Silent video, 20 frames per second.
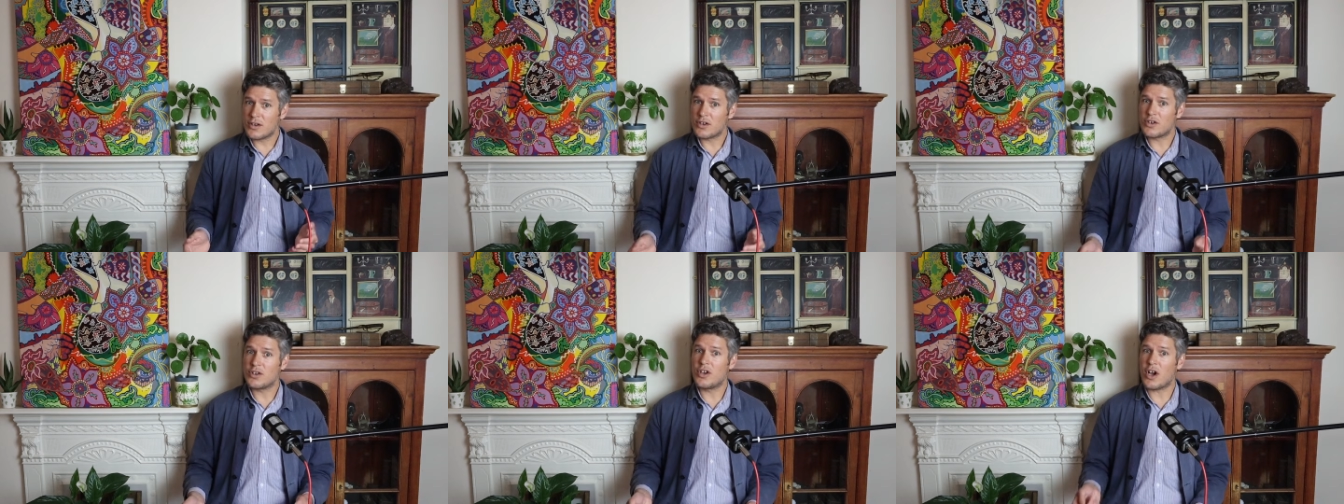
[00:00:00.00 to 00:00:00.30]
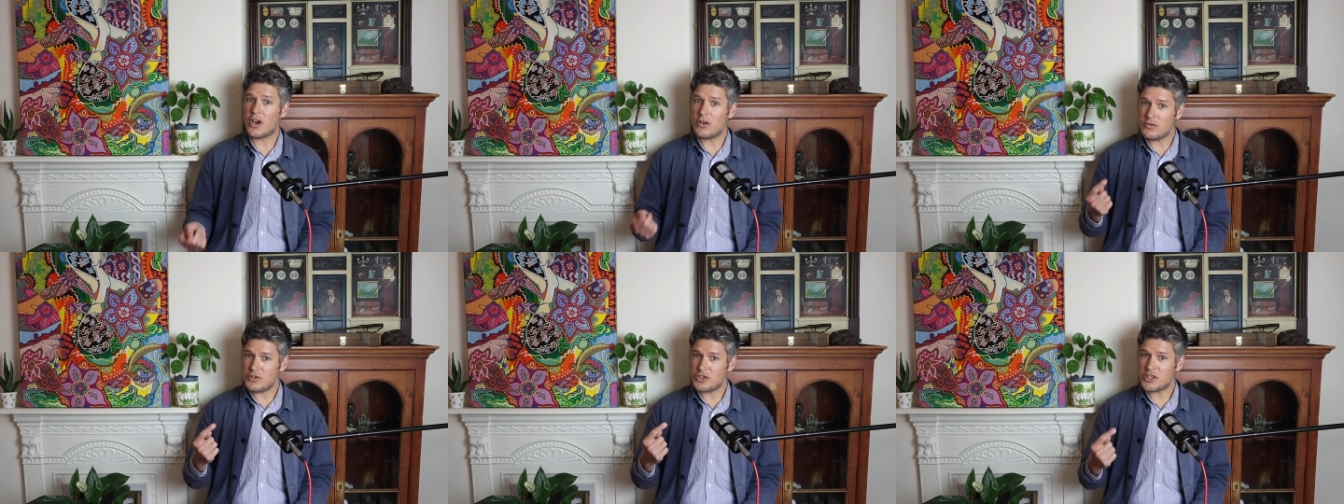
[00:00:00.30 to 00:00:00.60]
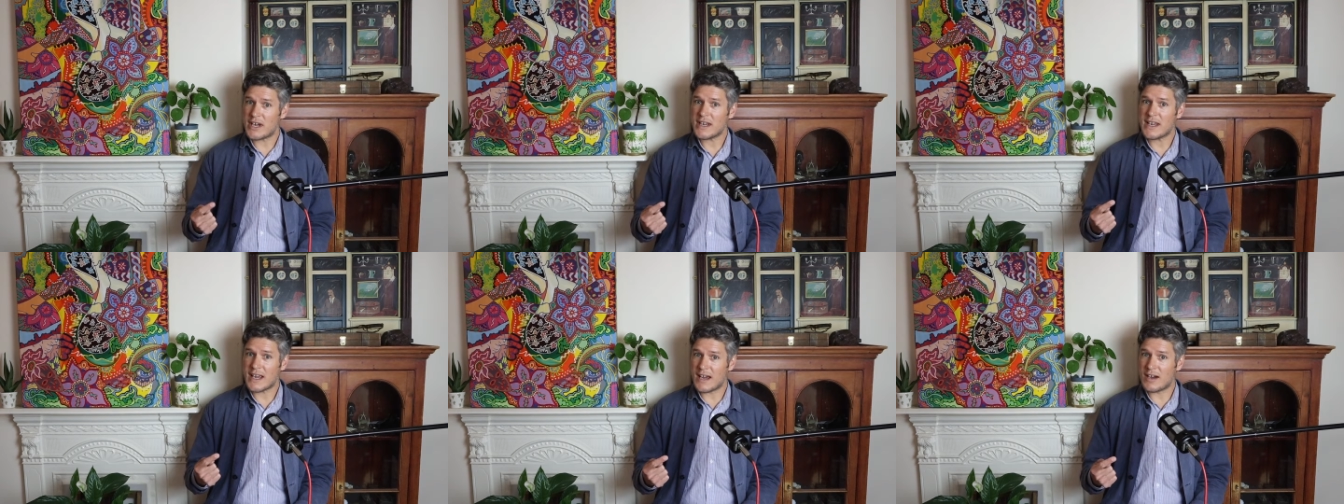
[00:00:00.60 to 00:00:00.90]
go
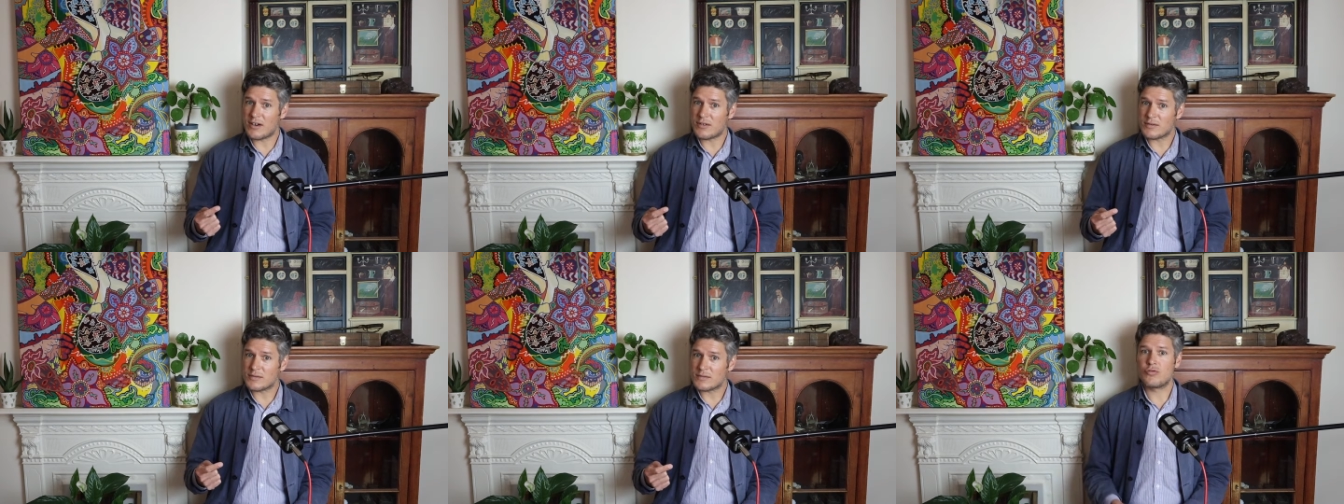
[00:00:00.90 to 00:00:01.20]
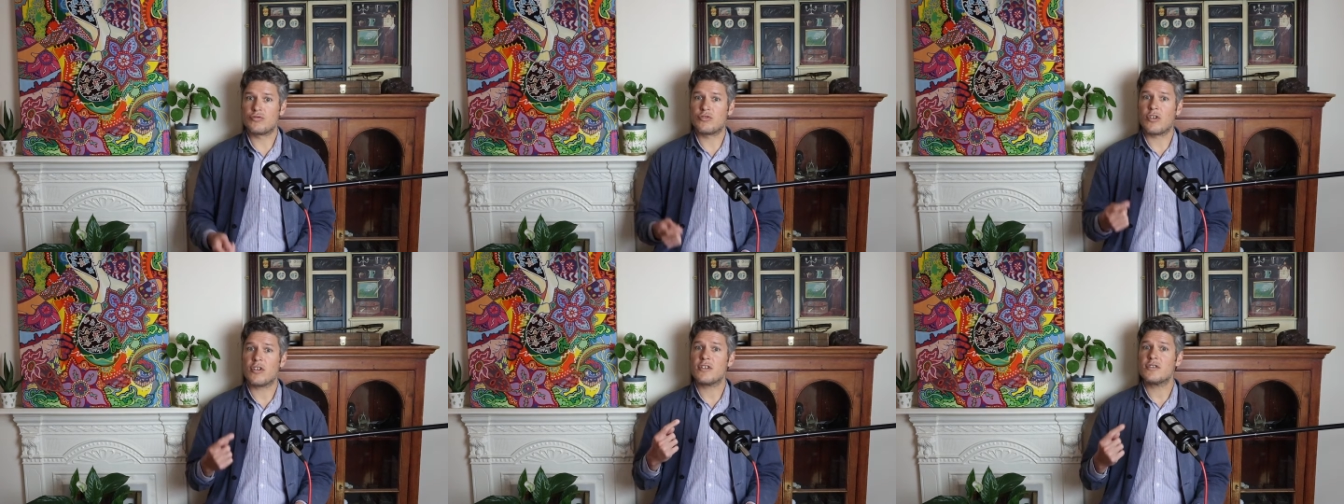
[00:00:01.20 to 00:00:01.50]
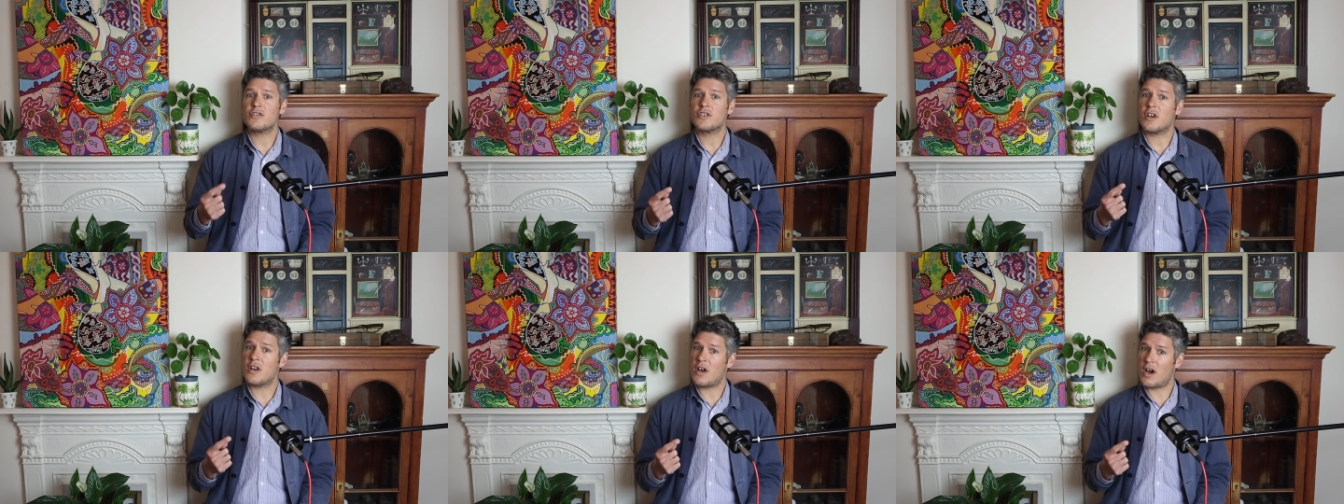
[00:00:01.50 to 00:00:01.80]
check out
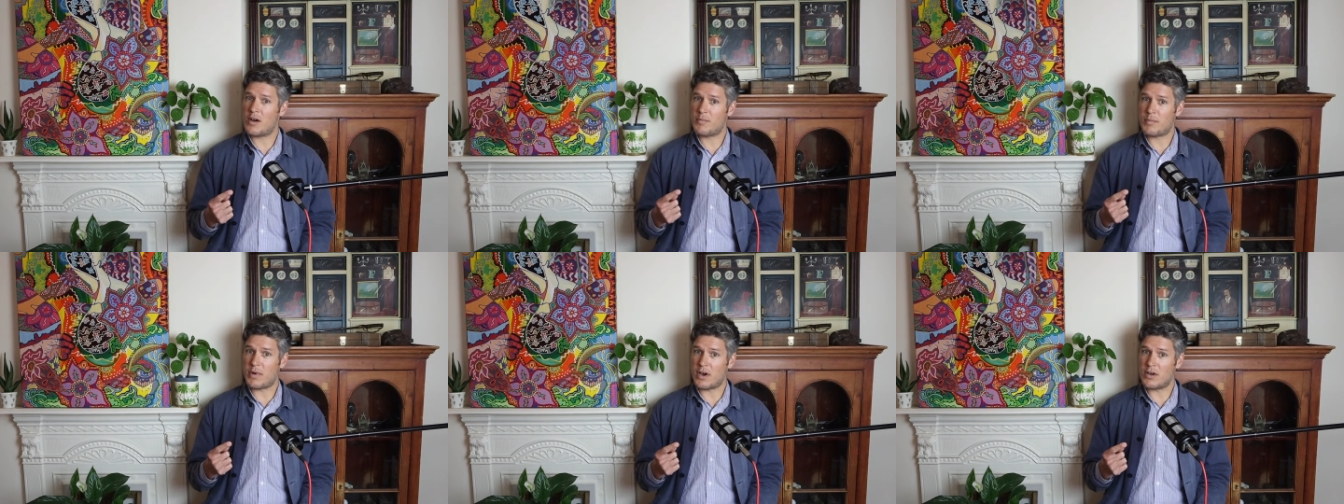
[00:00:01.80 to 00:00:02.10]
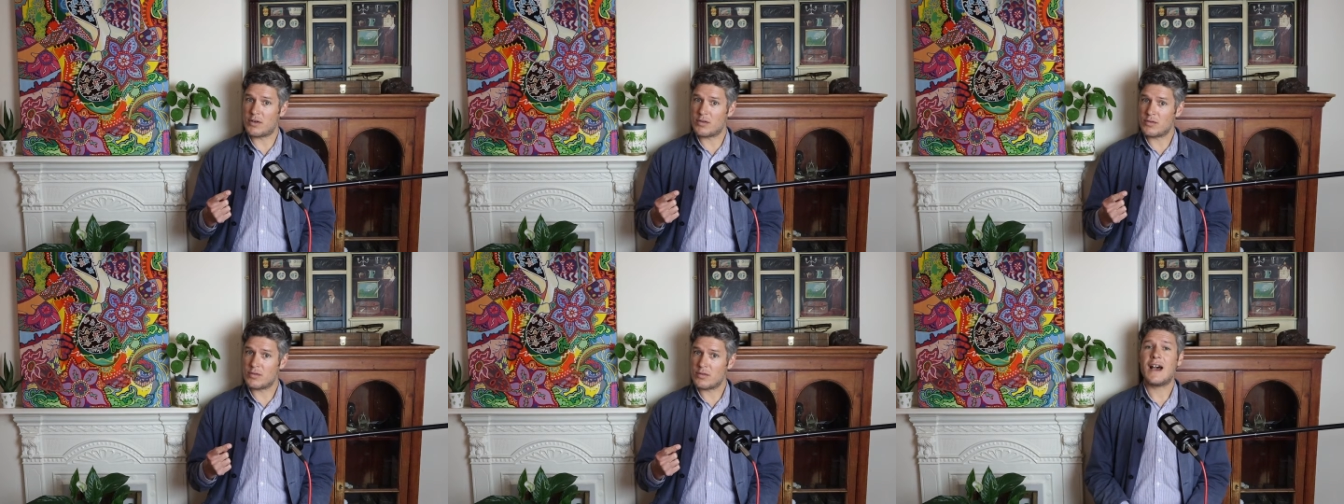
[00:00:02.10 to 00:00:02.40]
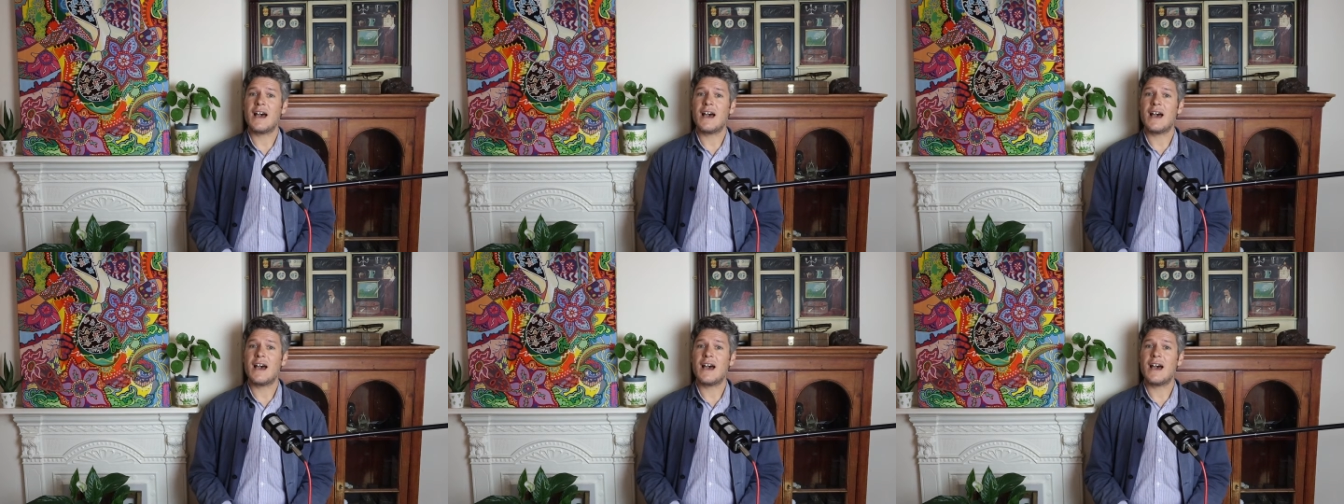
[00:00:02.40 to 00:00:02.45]
Cronon To Lapos